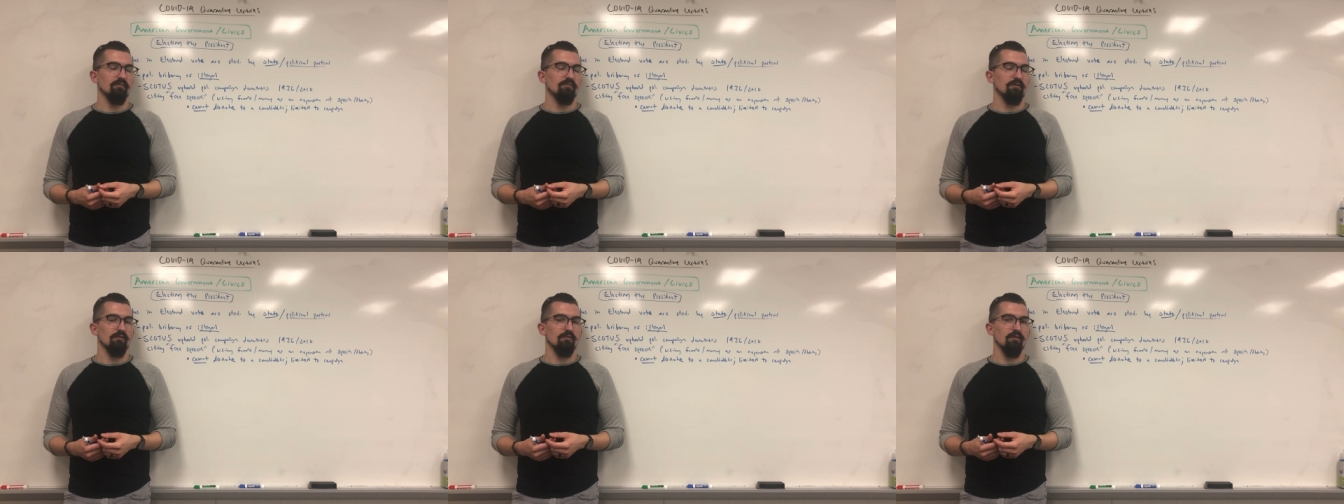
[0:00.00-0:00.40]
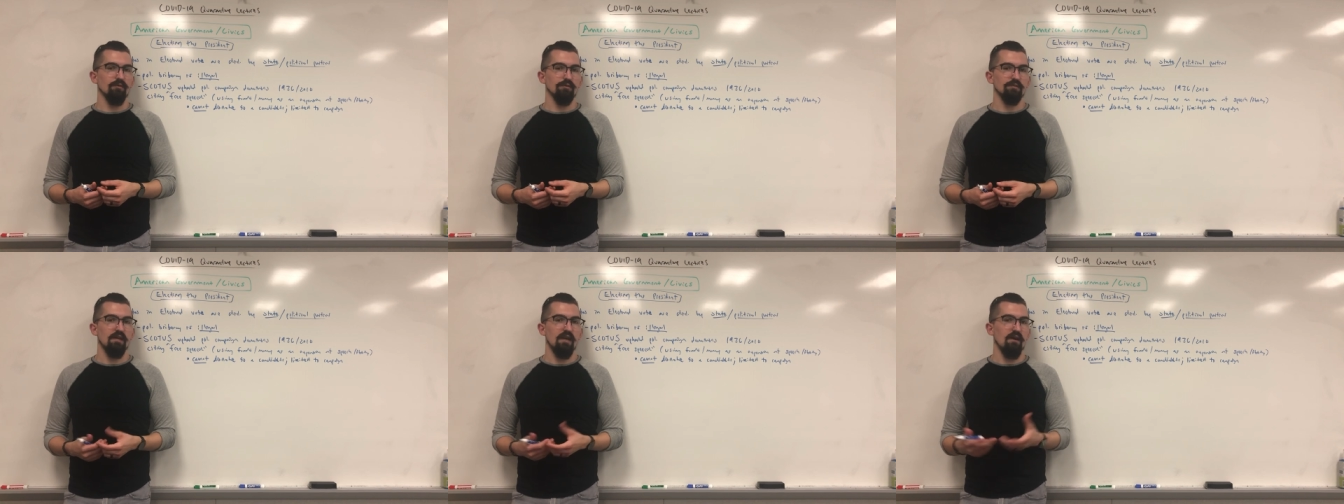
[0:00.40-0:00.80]
for your
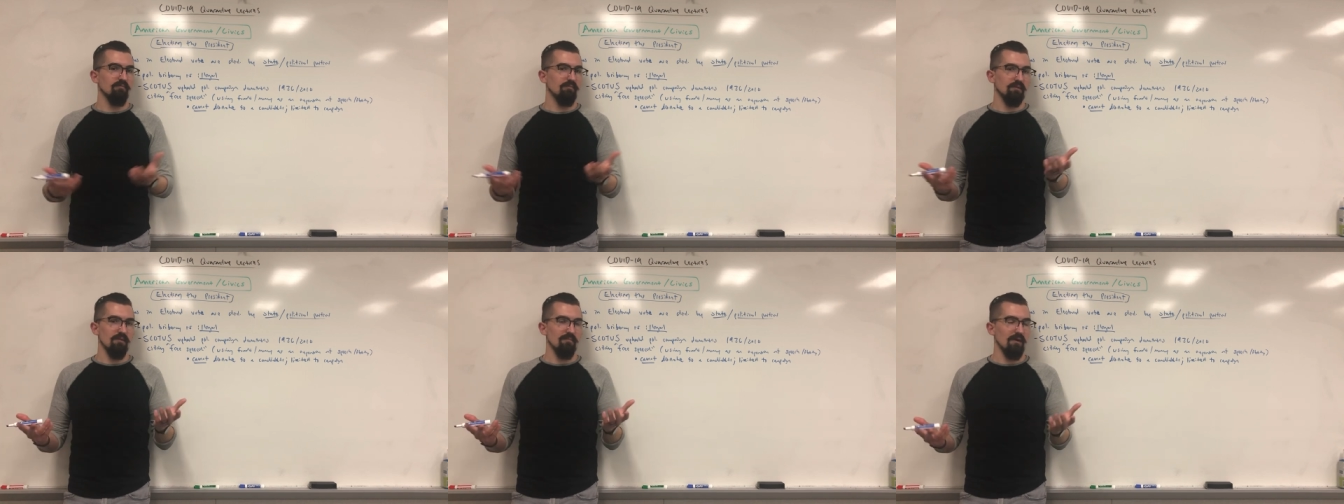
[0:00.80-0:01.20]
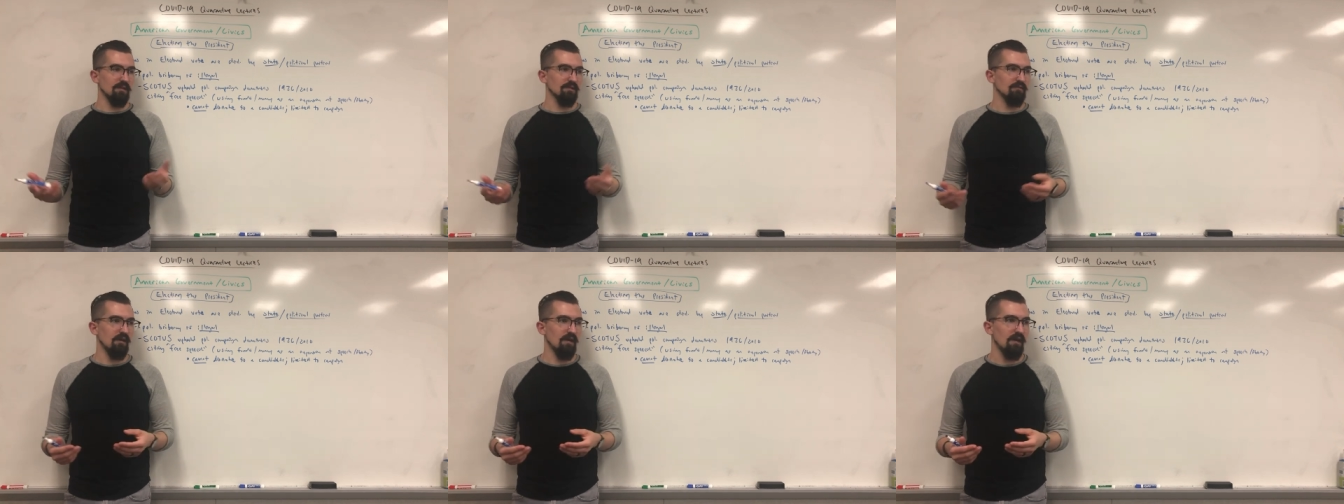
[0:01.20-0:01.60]
whole staff, but they
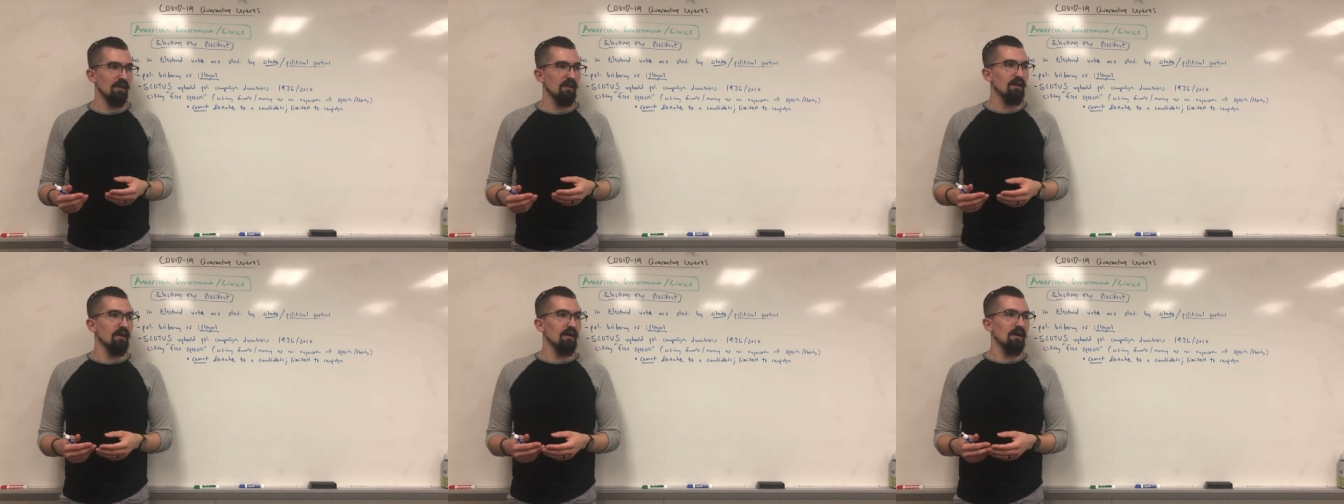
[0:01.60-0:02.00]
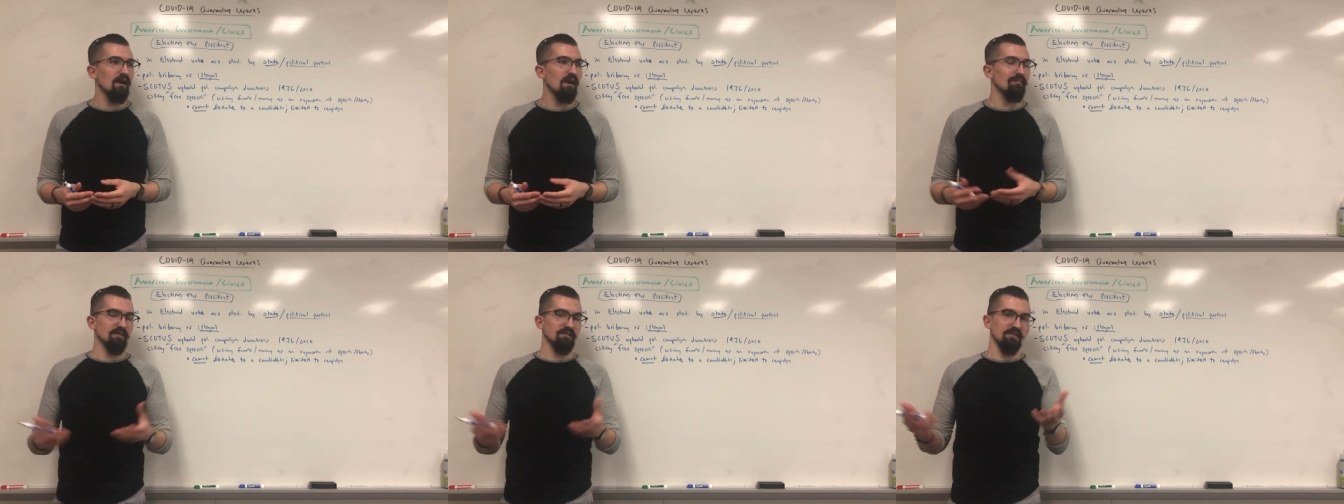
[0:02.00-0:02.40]
might do that.
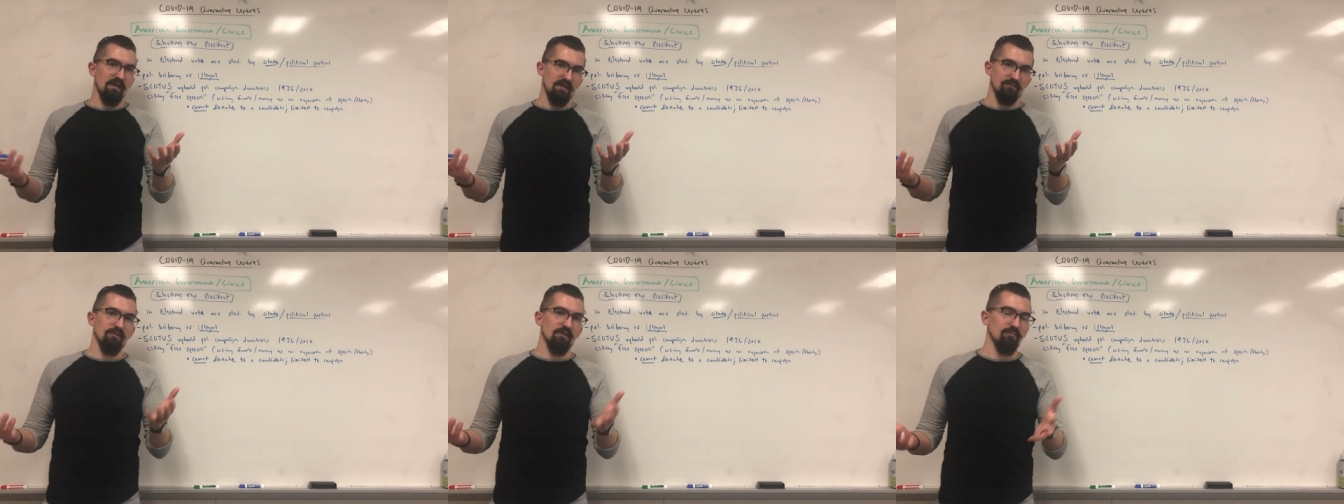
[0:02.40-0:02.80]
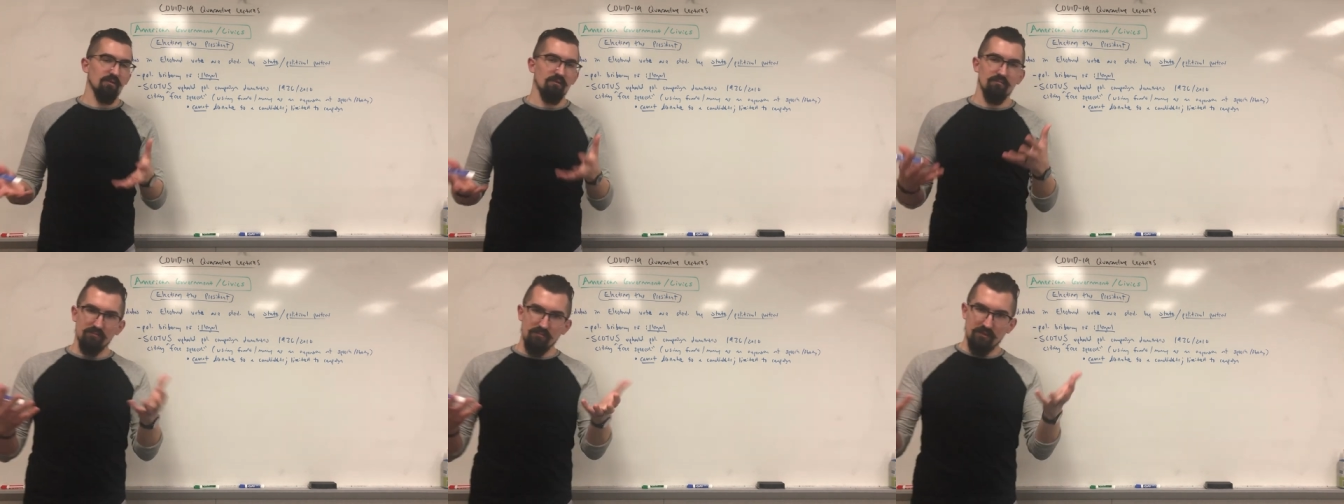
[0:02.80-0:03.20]
I'm exaggerating,
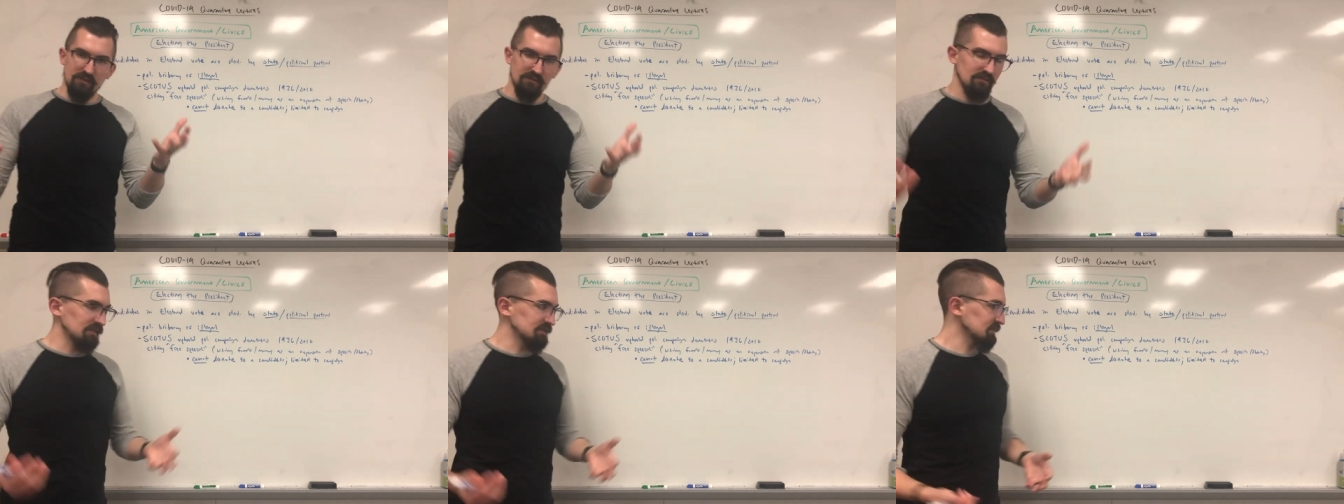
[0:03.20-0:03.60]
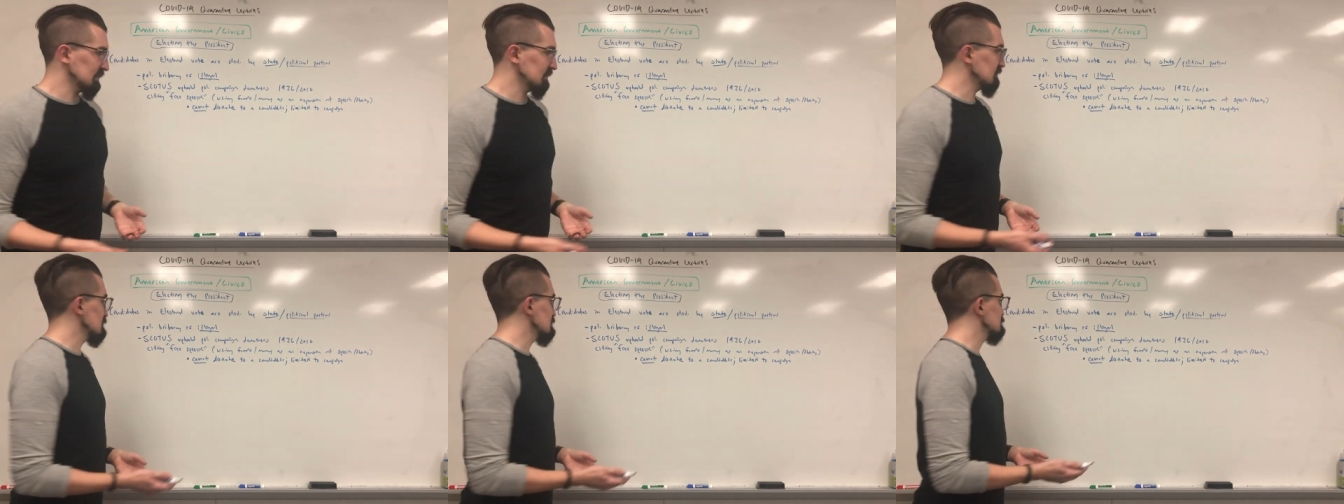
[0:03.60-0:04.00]
but that's
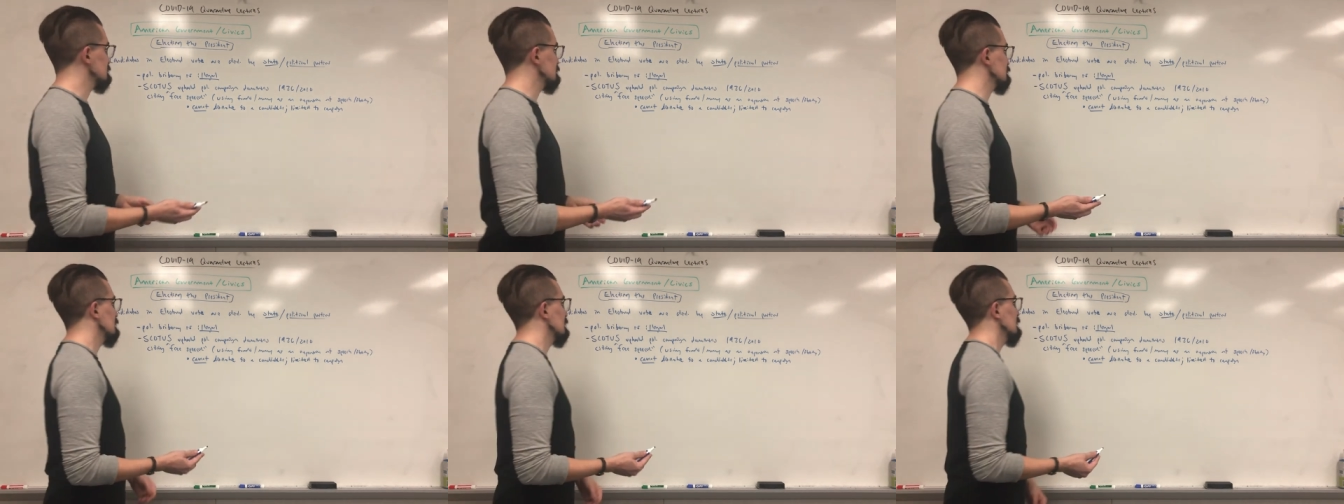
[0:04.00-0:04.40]
kind of the issue.